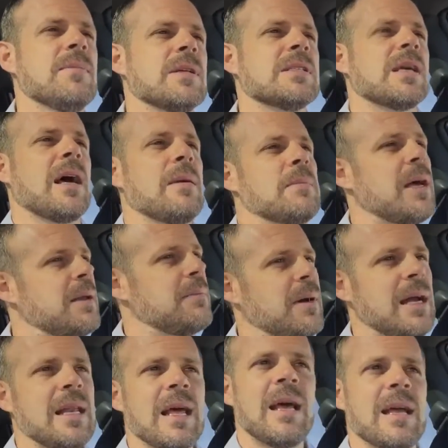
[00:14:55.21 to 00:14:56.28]
The timeline
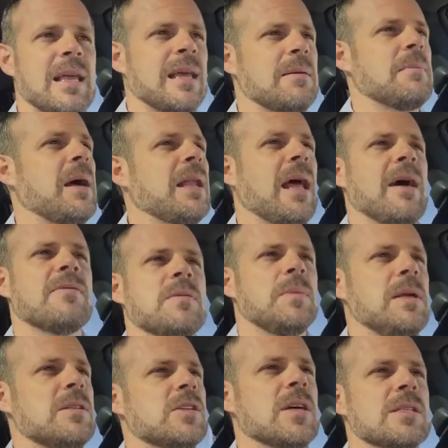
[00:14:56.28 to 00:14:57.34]
might have to be
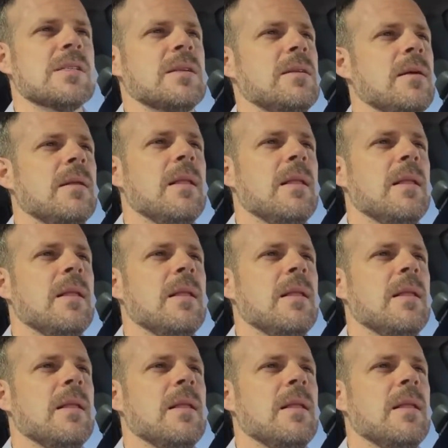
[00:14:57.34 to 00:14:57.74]
adjusted,